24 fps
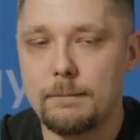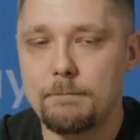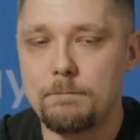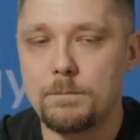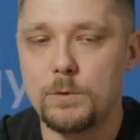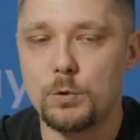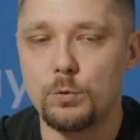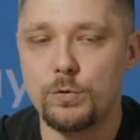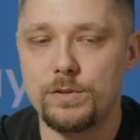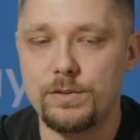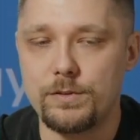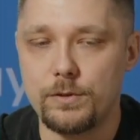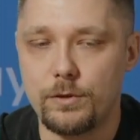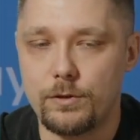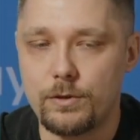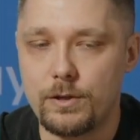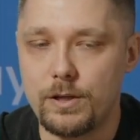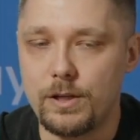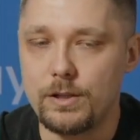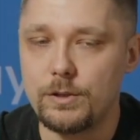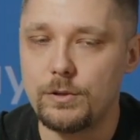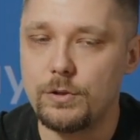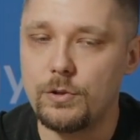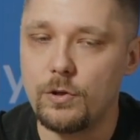to
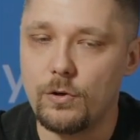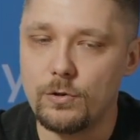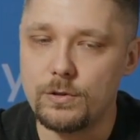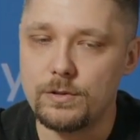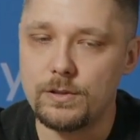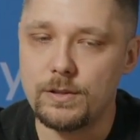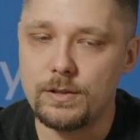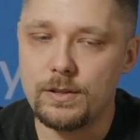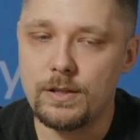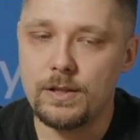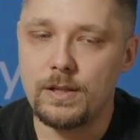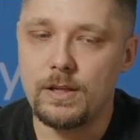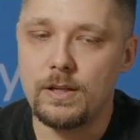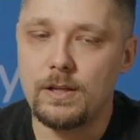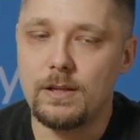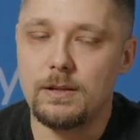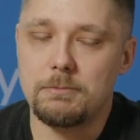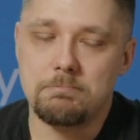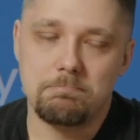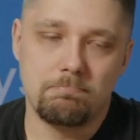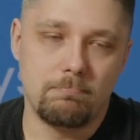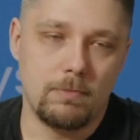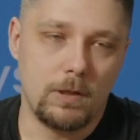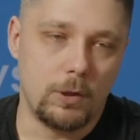store not
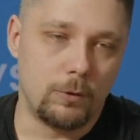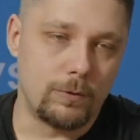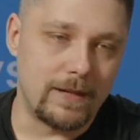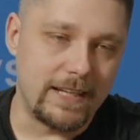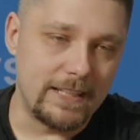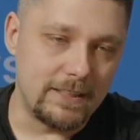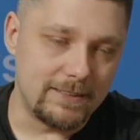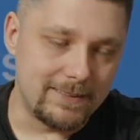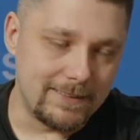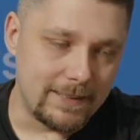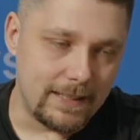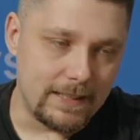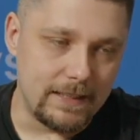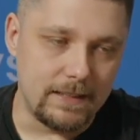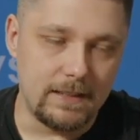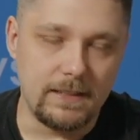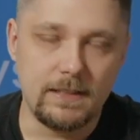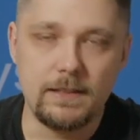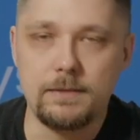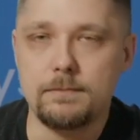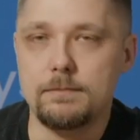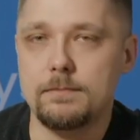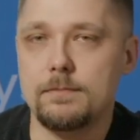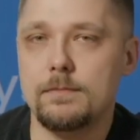location
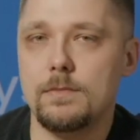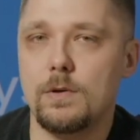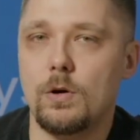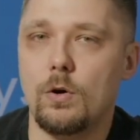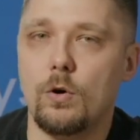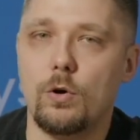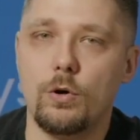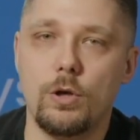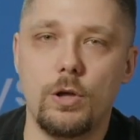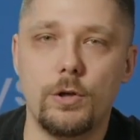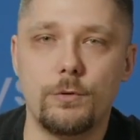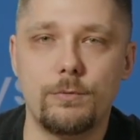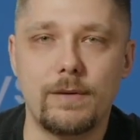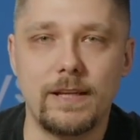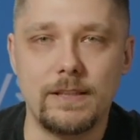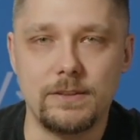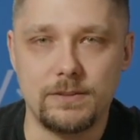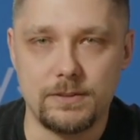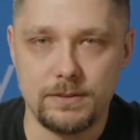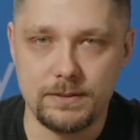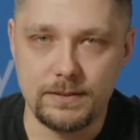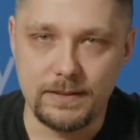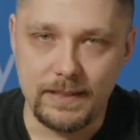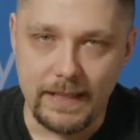ID or
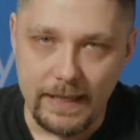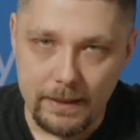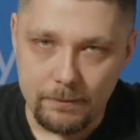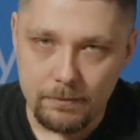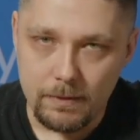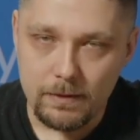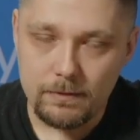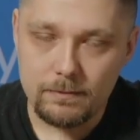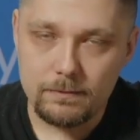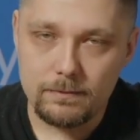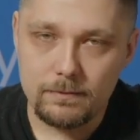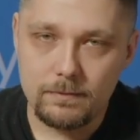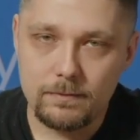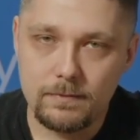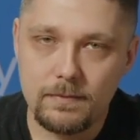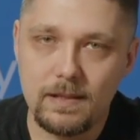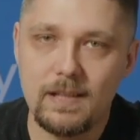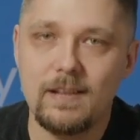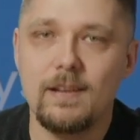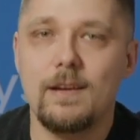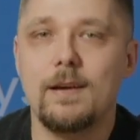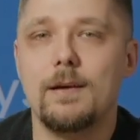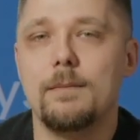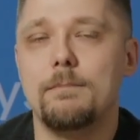location name,
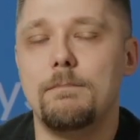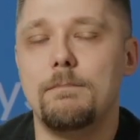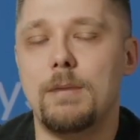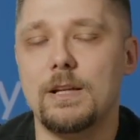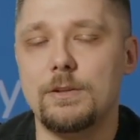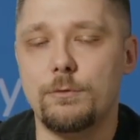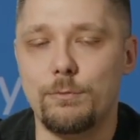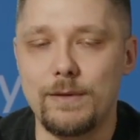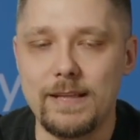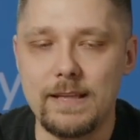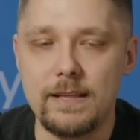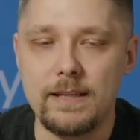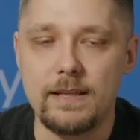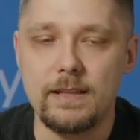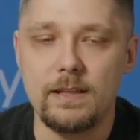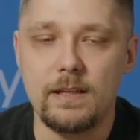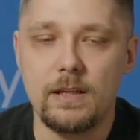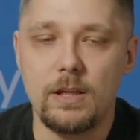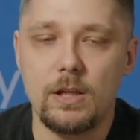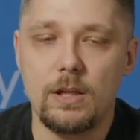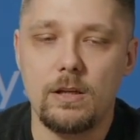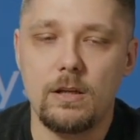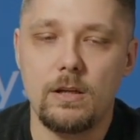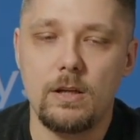but really
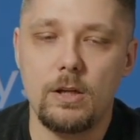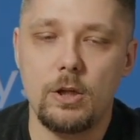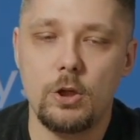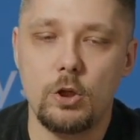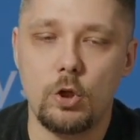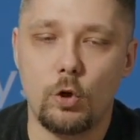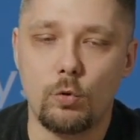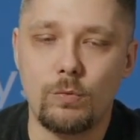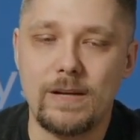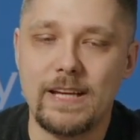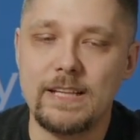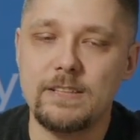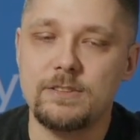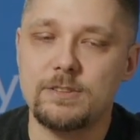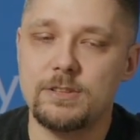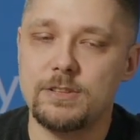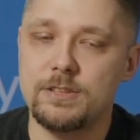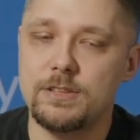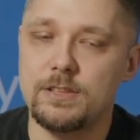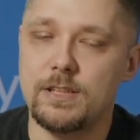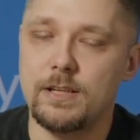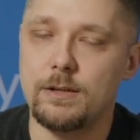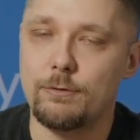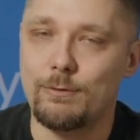
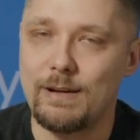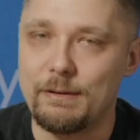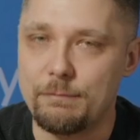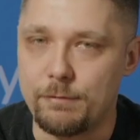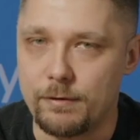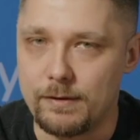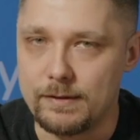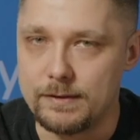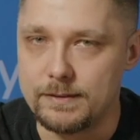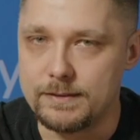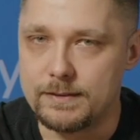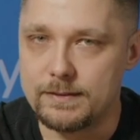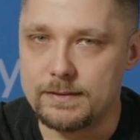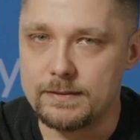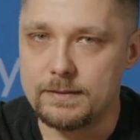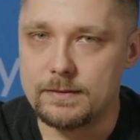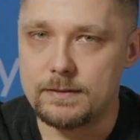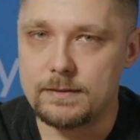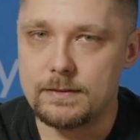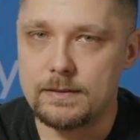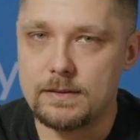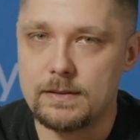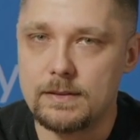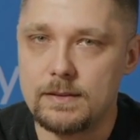location reference
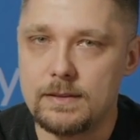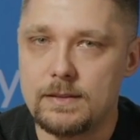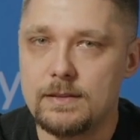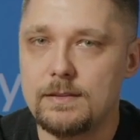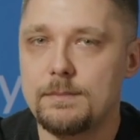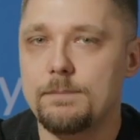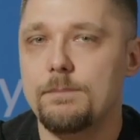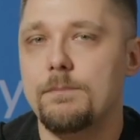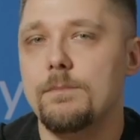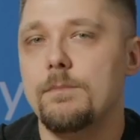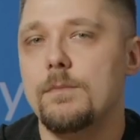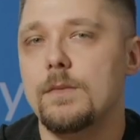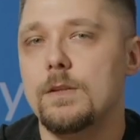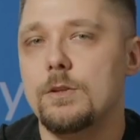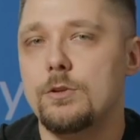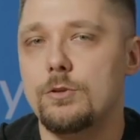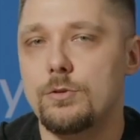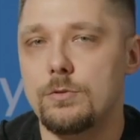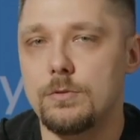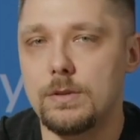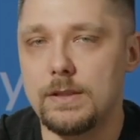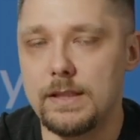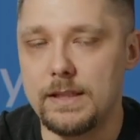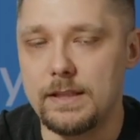
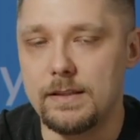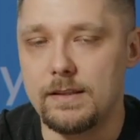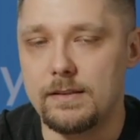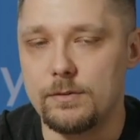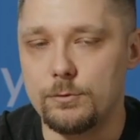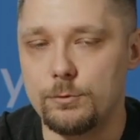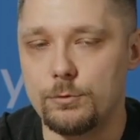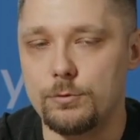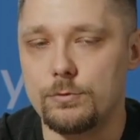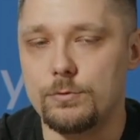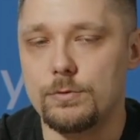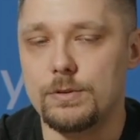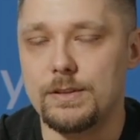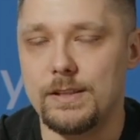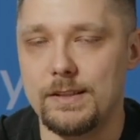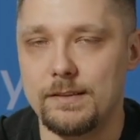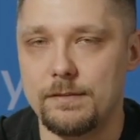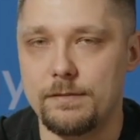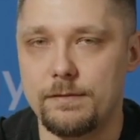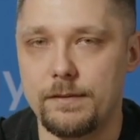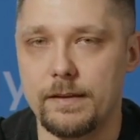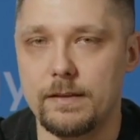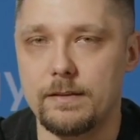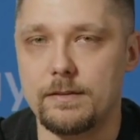into this
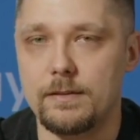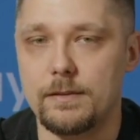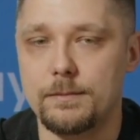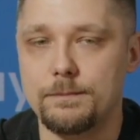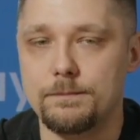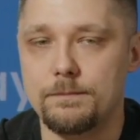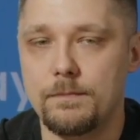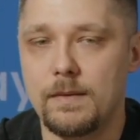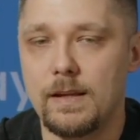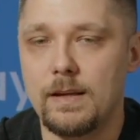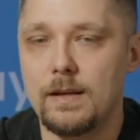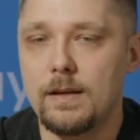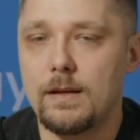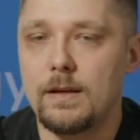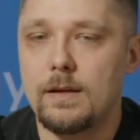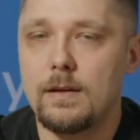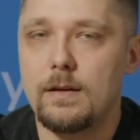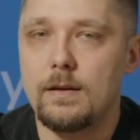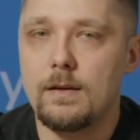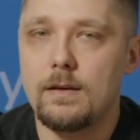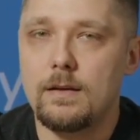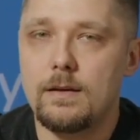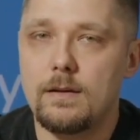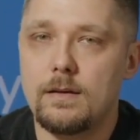field.
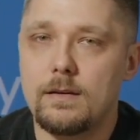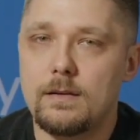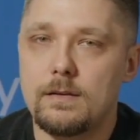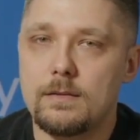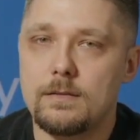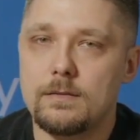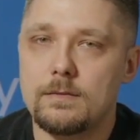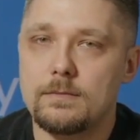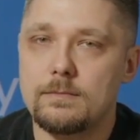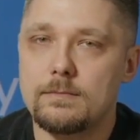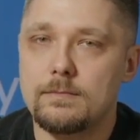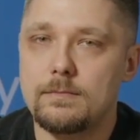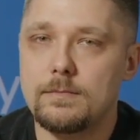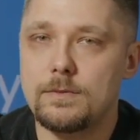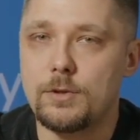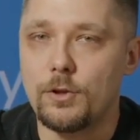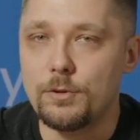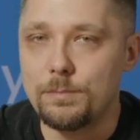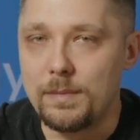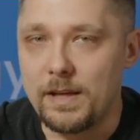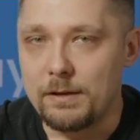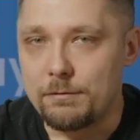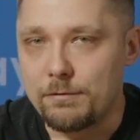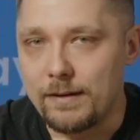Don't
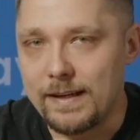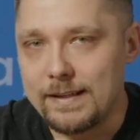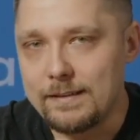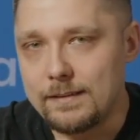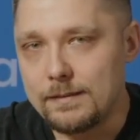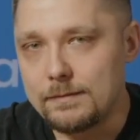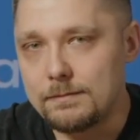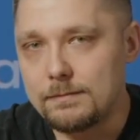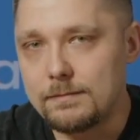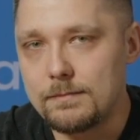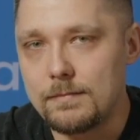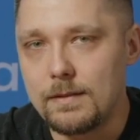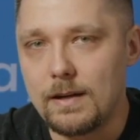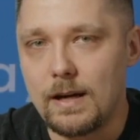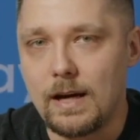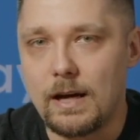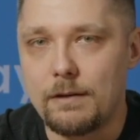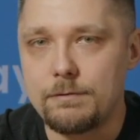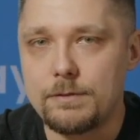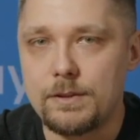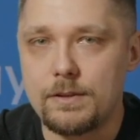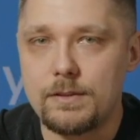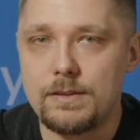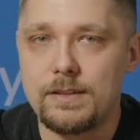be afraid.
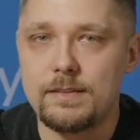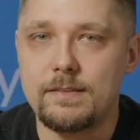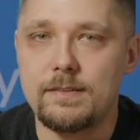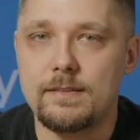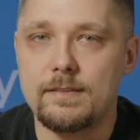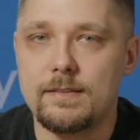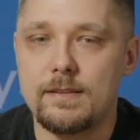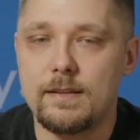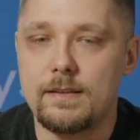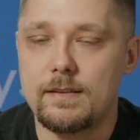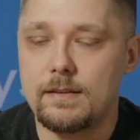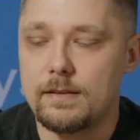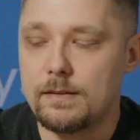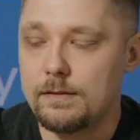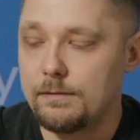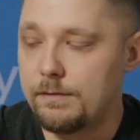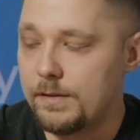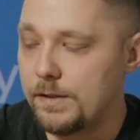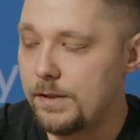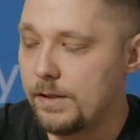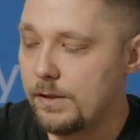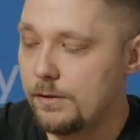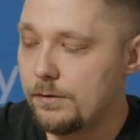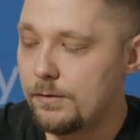After this
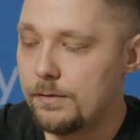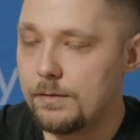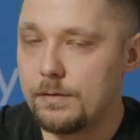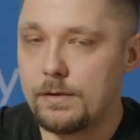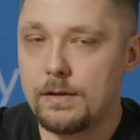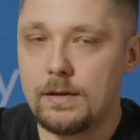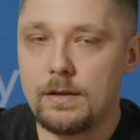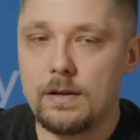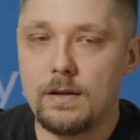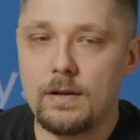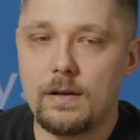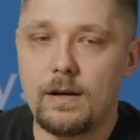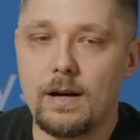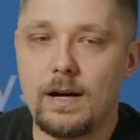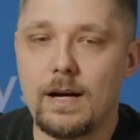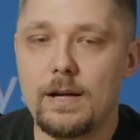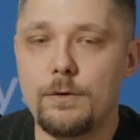video, I